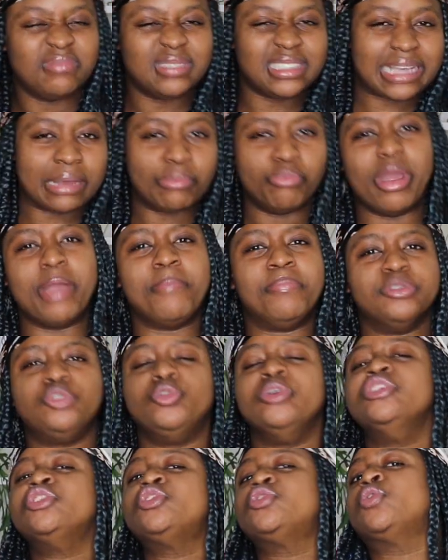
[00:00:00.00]
somewhere
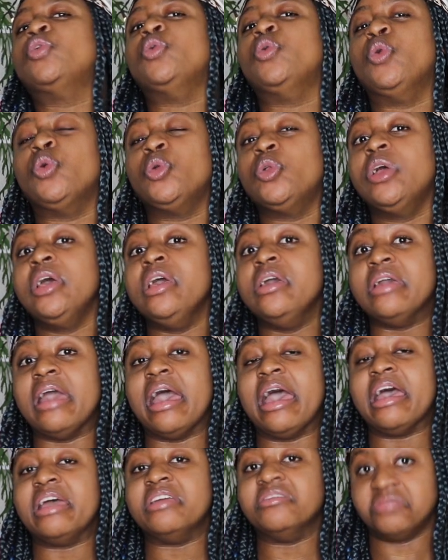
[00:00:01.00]
between school
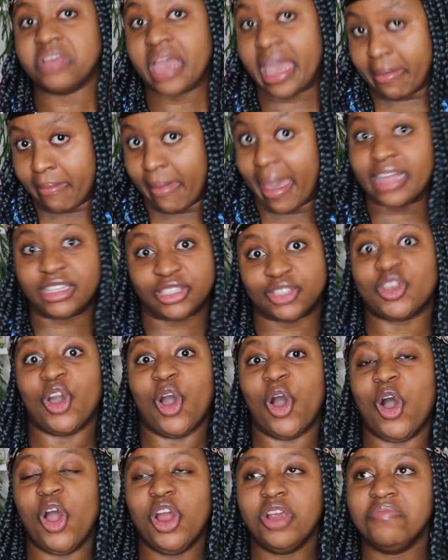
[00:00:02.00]
and a man's
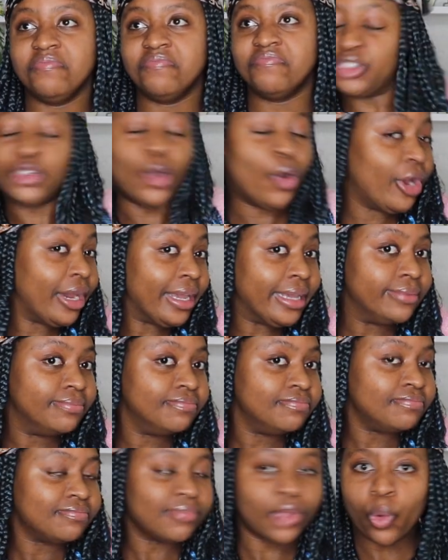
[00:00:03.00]
car. The story
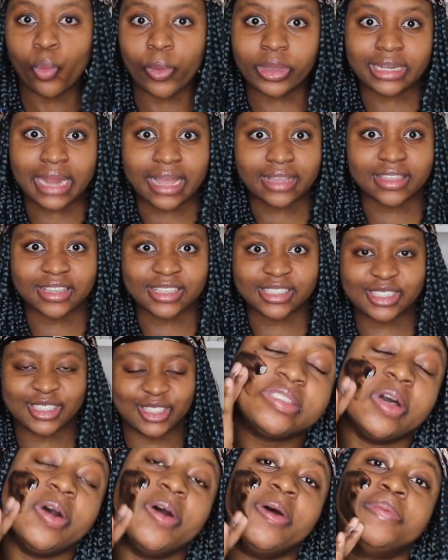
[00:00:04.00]
went like this.
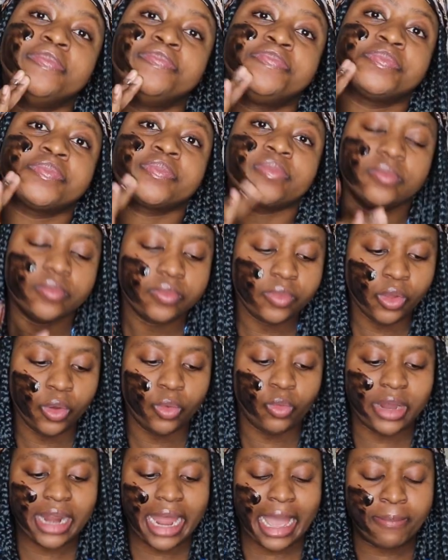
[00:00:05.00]
So
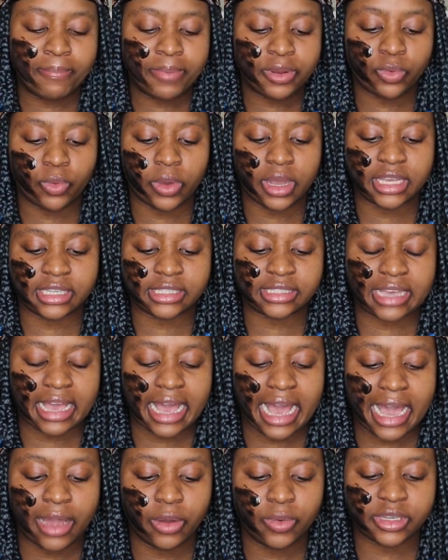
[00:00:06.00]
what happened was
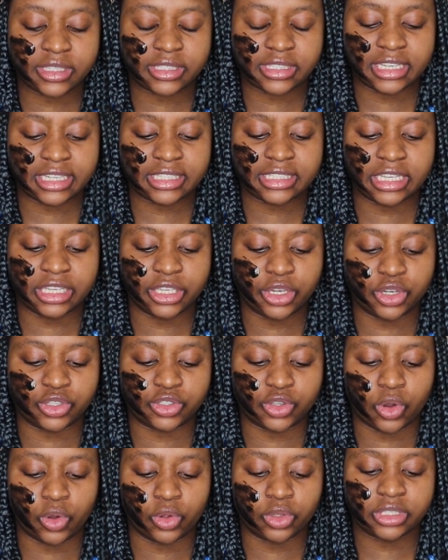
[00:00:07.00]
I was 16
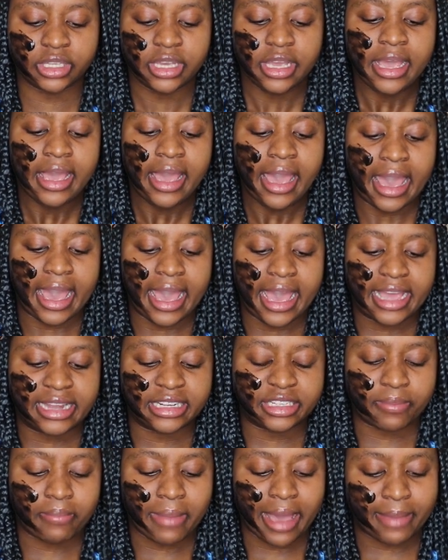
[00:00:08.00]
years old
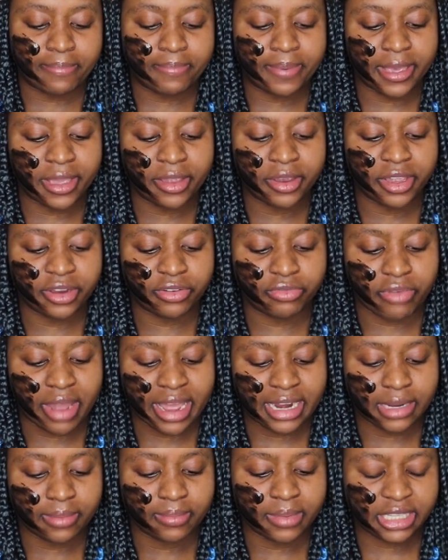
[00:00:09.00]
and my period
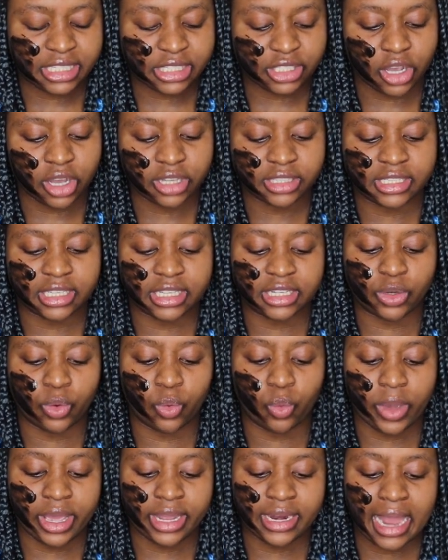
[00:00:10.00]
randomly started
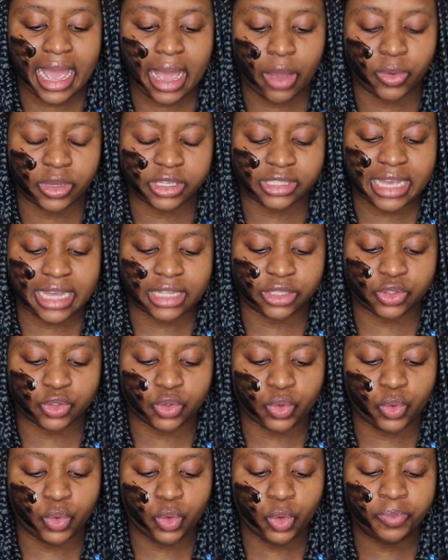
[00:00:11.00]
when I was at
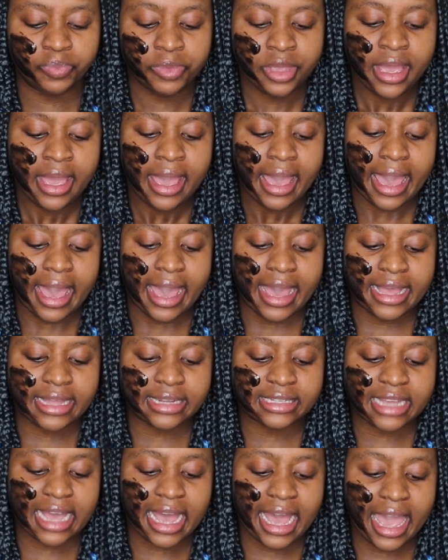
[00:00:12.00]
school,
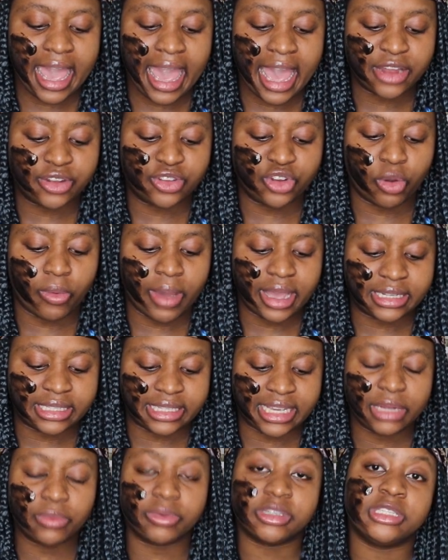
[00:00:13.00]
and I had no
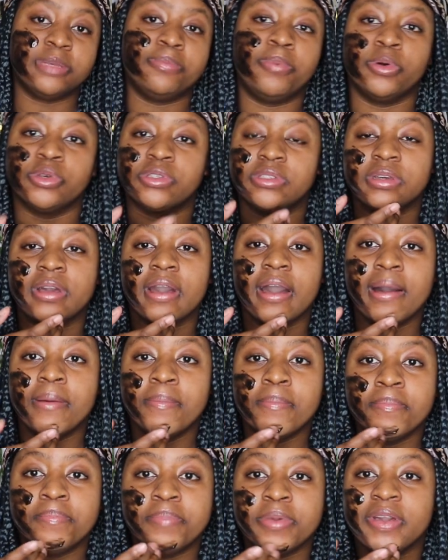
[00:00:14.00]
idea it was supposed to
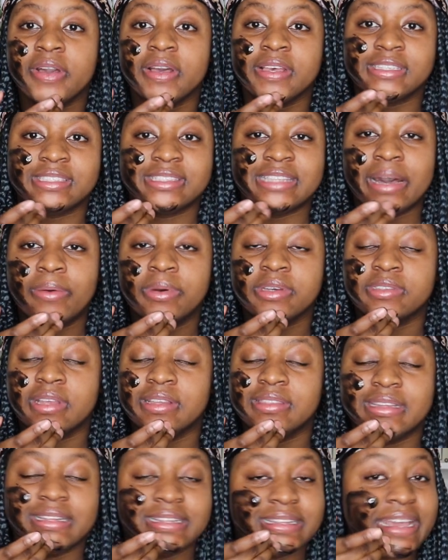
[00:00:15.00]
come because that was
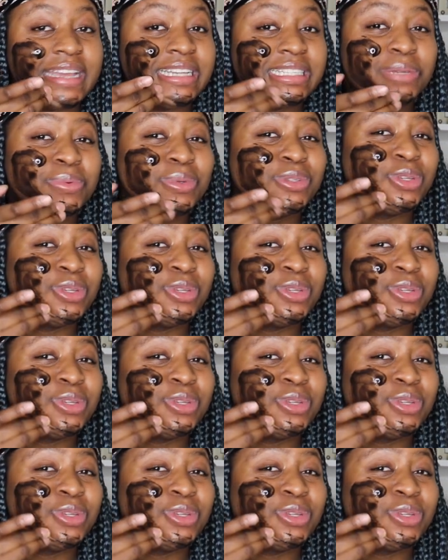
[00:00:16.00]
not the date it